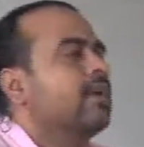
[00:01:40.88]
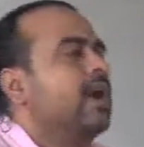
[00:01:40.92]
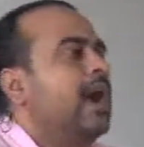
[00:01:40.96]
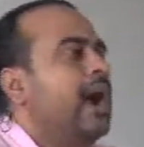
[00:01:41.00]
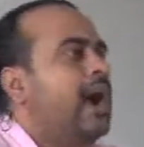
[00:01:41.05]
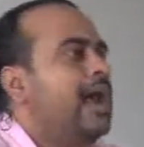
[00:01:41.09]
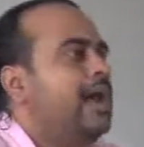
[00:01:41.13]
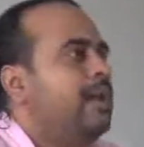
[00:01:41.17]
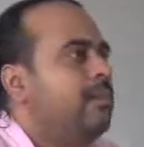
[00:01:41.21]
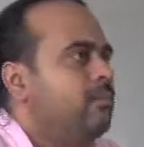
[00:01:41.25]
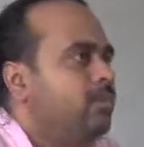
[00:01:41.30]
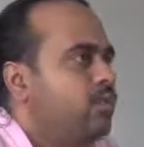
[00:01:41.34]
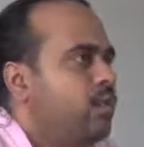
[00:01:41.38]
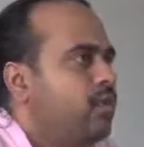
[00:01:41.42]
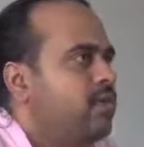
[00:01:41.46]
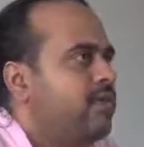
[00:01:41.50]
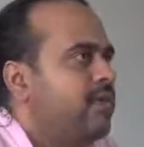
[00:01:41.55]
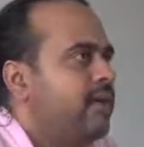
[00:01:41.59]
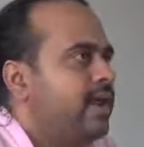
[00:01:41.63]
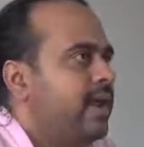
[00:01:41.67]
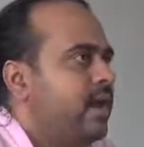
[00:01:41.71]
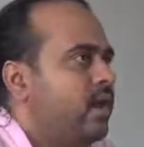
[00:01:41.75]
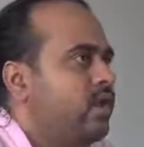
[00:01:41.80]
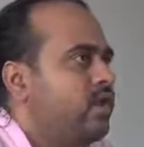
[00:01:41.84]
I'll
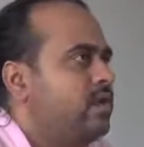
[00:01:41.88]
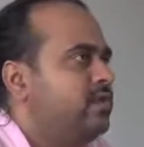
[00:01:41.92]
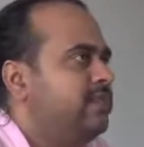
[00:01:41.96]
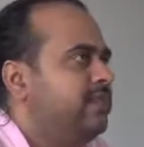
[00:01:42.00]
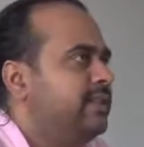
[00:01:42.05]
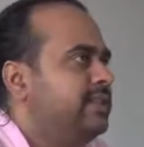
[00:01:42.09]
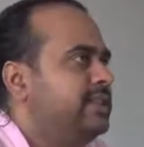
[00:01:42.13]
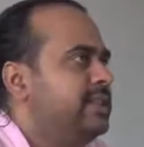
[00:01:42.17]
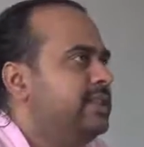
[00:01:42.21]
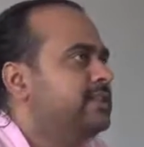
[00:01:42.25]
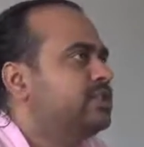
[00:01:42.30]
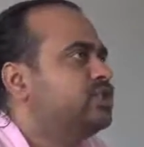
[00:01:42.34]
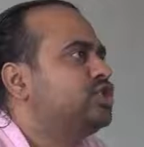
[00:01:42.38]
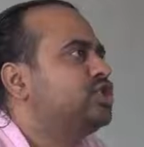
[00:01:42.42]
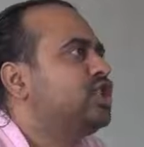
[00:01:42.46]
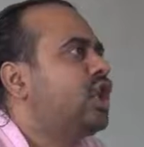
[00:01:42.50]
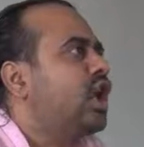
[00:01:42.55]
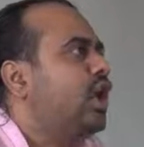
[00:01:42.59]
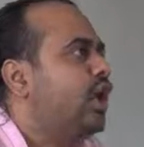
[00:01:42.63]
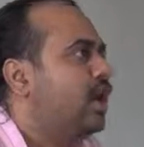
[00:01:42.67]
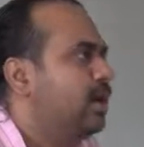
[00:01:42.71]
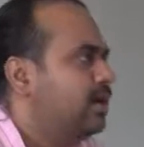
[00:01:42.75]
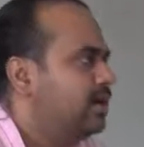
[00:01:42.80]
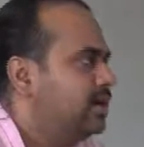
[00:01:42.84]
move around with the
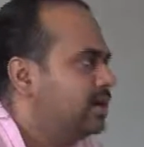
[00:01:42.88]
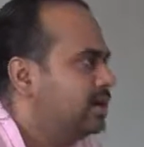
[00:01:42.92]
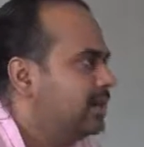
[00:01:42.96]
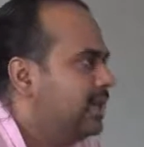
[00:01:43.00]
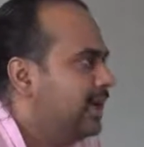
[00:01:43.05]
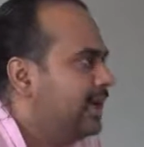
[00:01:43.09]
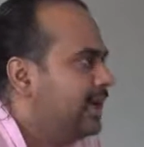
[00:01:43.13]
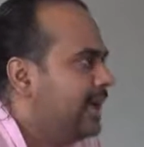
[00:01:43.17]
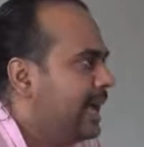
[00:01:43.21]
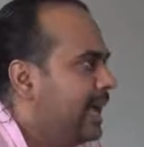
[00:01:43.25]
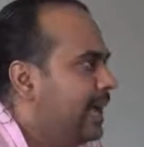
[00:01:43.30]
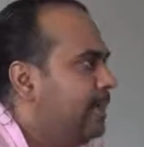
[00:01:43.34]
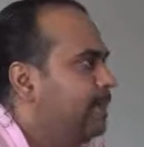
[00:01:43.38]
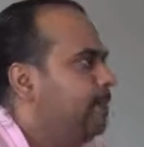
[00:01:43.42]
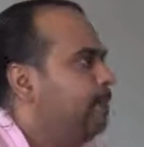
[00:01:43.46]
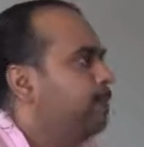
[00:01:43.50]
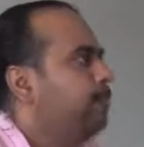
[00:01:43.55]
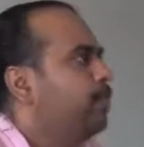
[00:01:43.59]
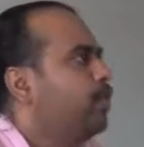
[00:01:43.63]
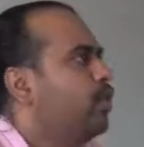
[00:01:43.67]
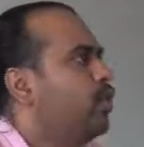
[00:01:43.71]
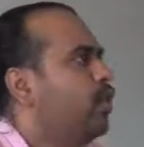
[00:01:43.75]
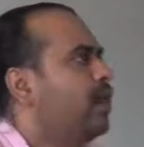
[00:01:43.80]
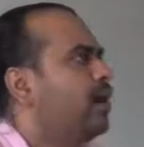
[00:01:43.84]
thought that I
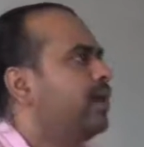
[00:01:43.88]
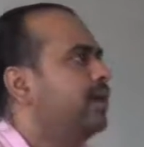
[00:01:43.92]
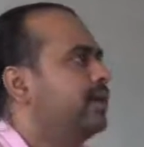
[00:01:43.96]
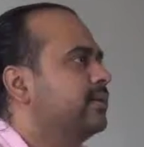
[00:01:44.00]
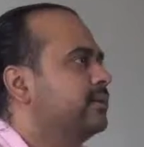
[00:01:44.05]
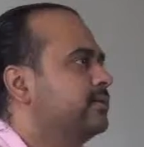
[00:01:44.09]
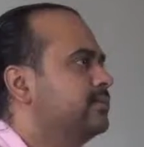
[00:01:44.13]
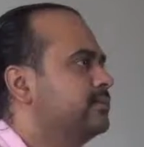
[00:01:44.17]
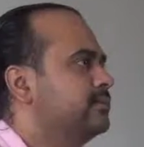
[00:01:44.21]
am poor,